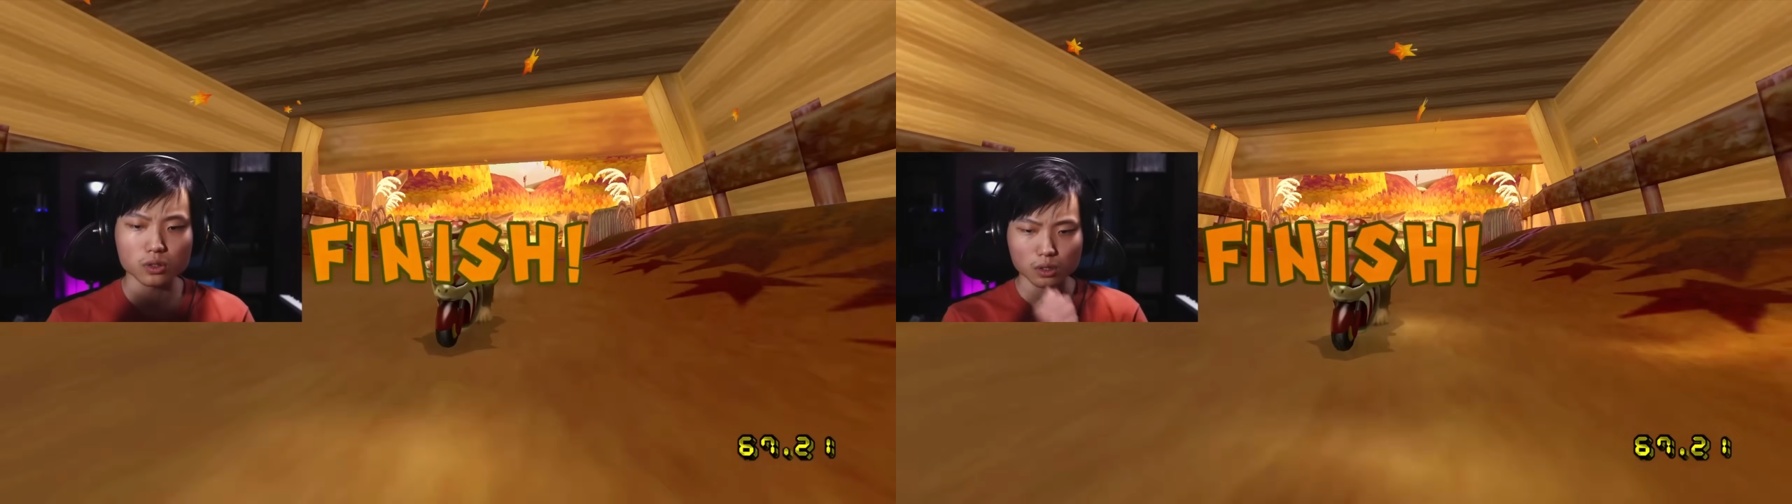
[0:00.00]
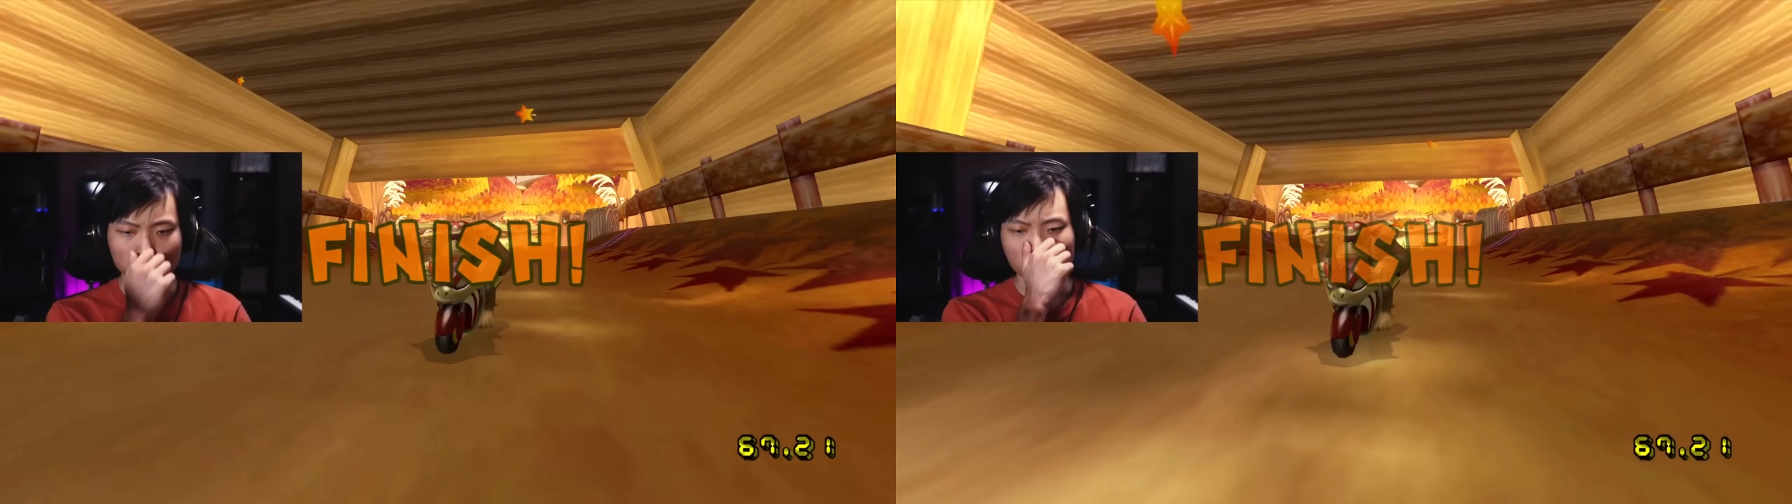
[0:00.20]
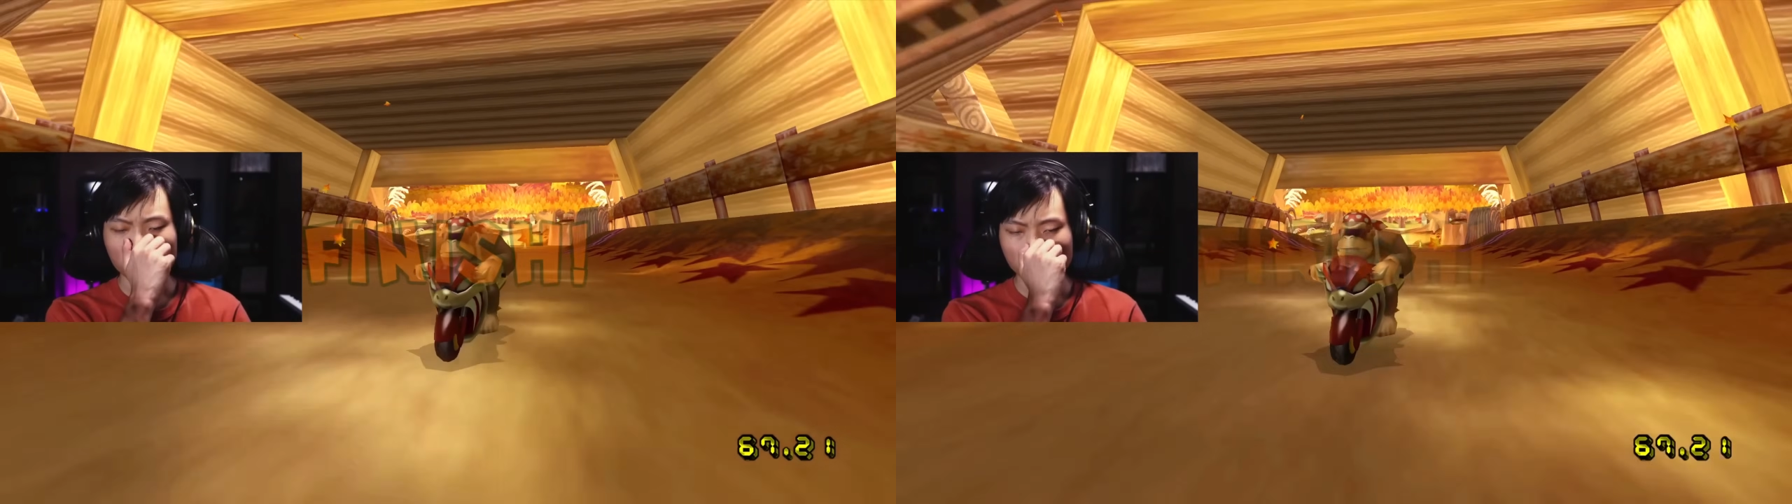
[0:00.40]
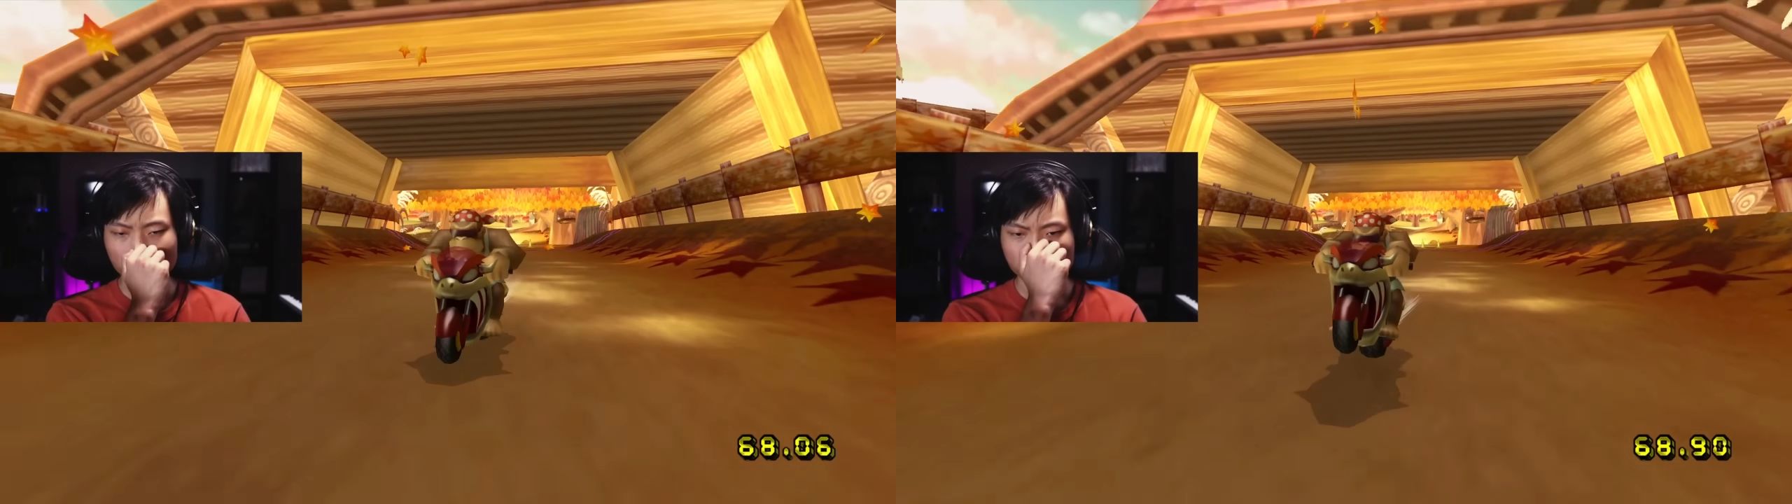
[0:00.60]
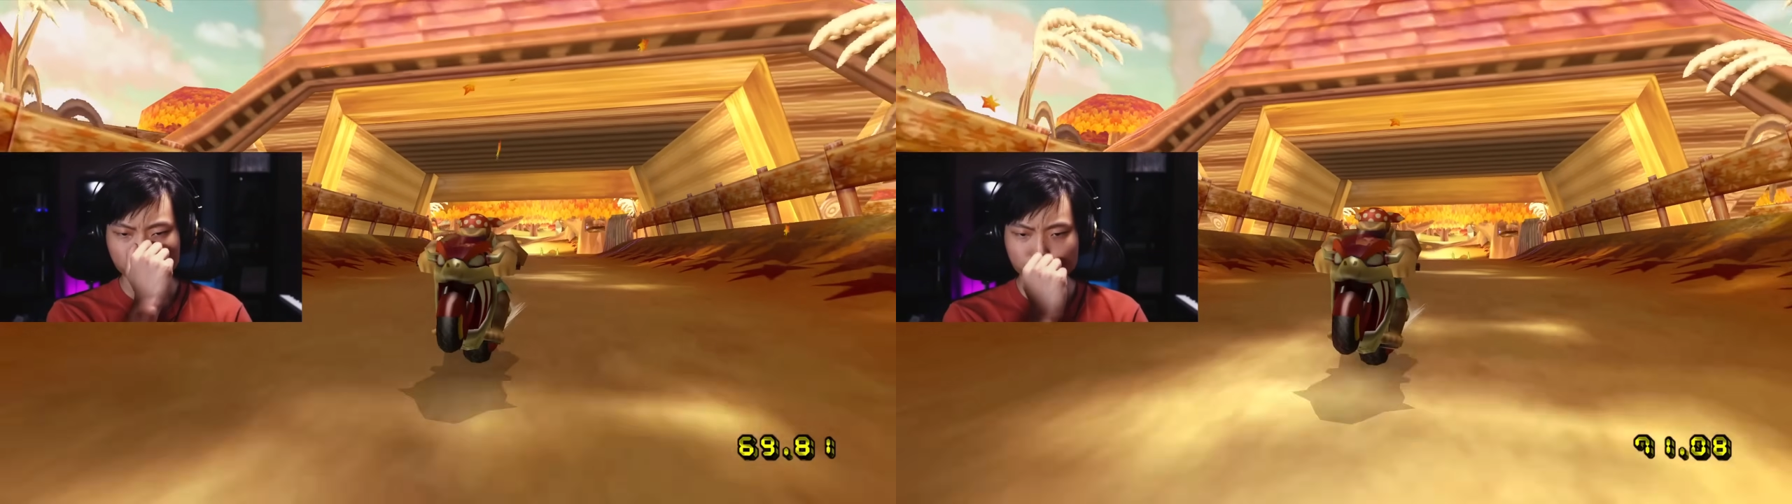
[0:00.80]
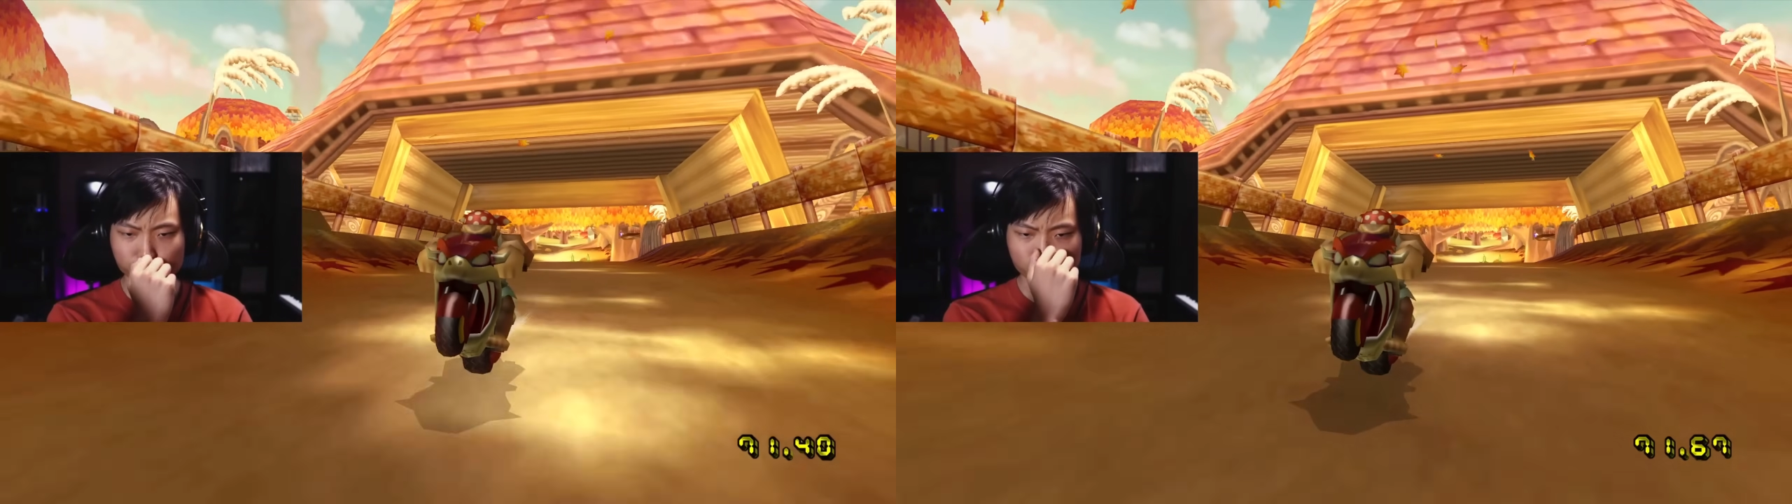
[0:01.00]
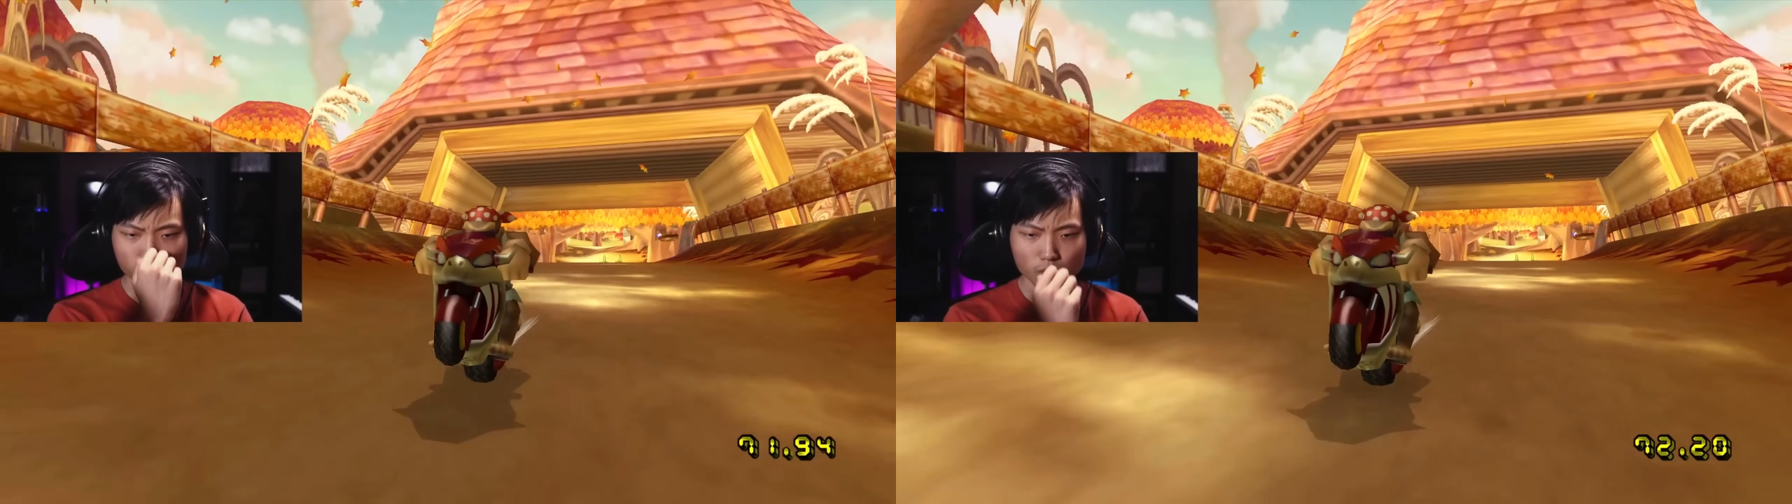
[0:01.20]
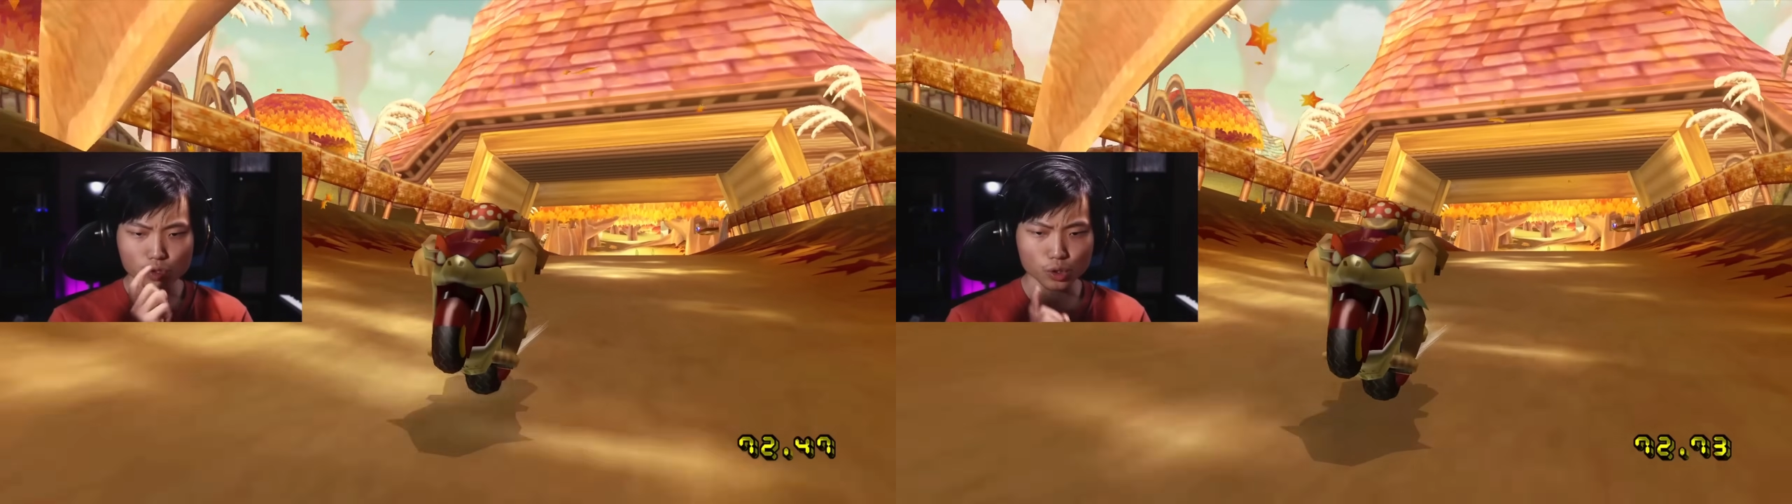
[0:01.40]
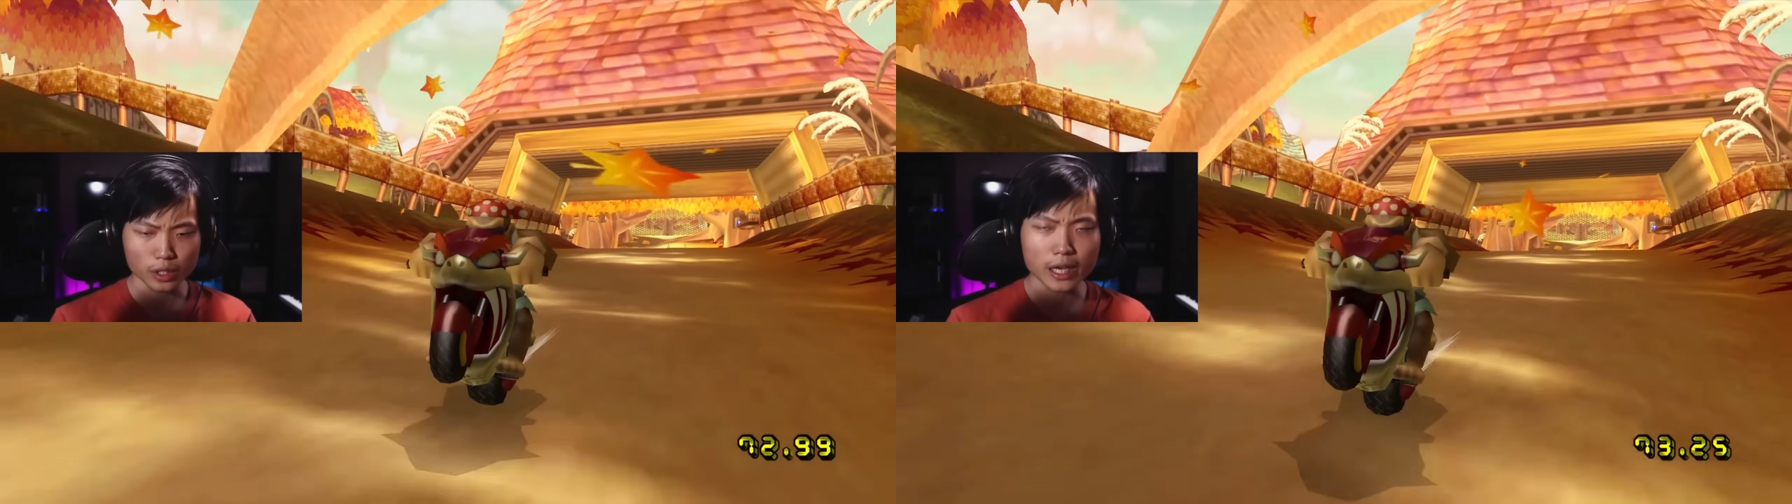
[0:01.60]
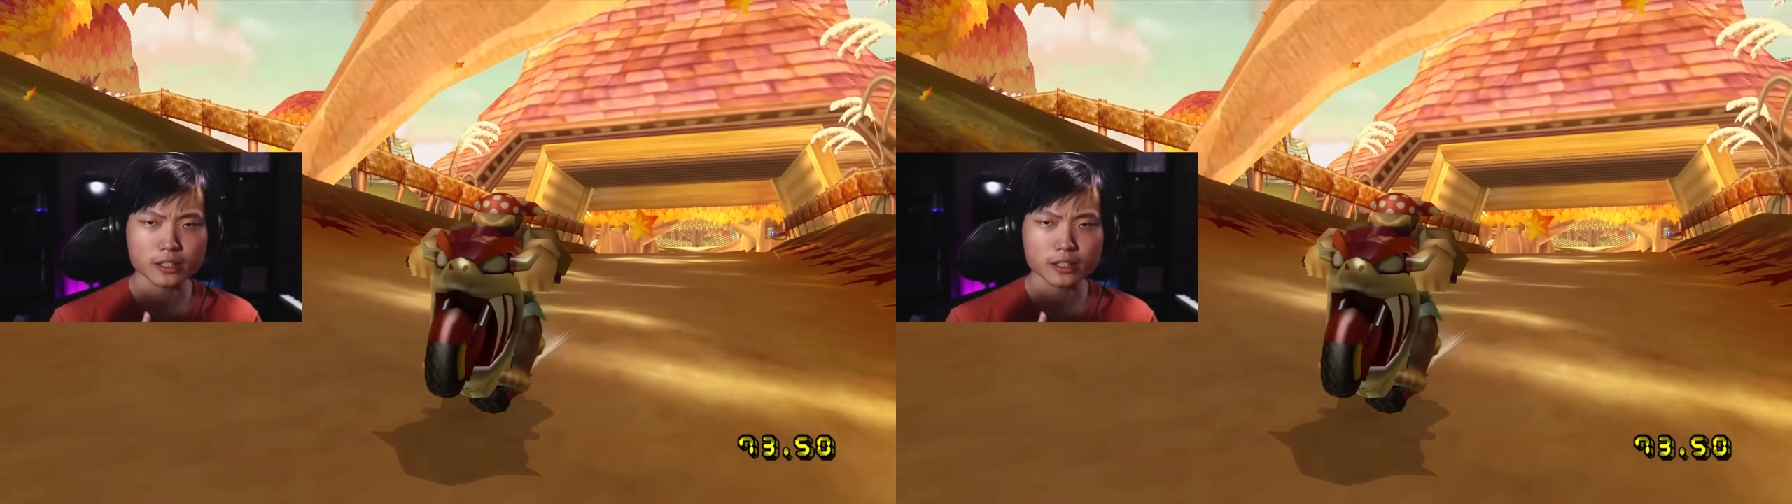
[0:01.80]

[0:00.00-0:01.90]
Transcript: you're playing with. So,